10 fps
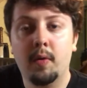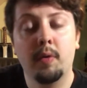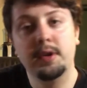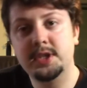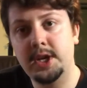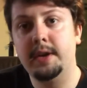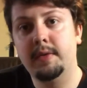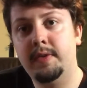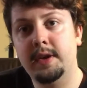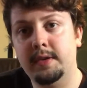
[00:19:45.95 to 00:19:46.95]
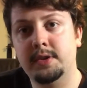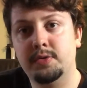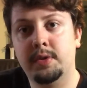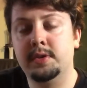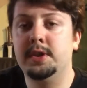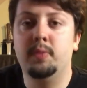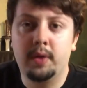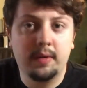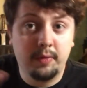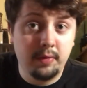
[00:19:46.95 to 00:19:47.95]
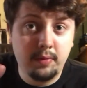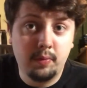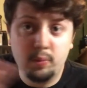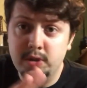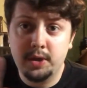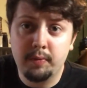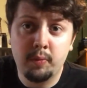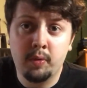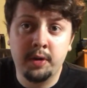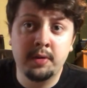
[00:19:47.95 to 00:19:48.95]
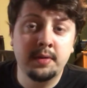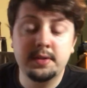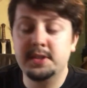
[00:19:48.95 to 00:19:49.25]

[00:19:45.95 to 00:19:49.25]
or the Jango Fett of the trilogy, whichever one.